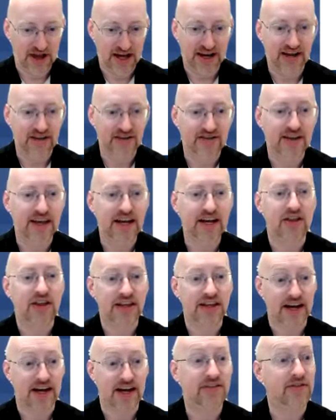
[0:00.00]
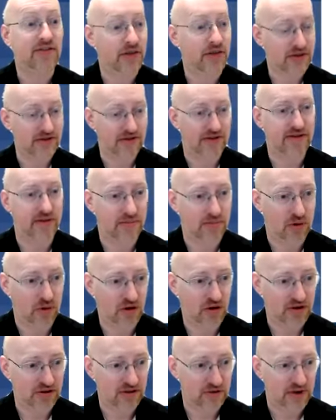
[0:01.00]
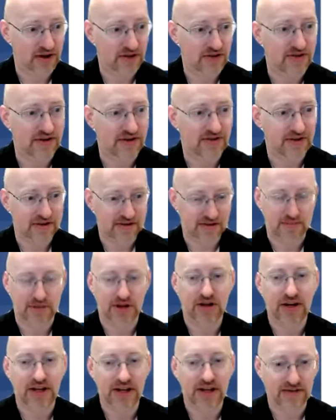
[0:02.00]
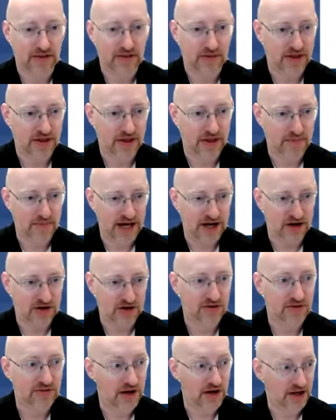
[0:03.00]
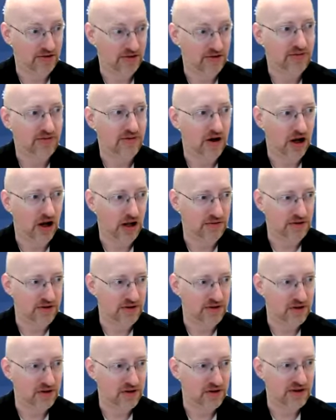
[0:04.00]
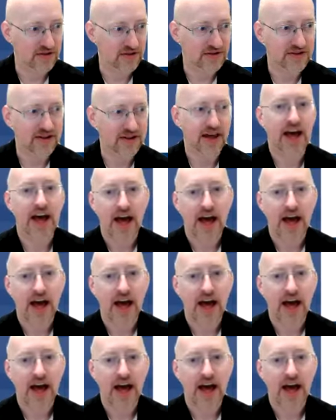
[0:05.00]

has said that, yes, this is important to us. Accessibility is something that matters for us and for all of our students.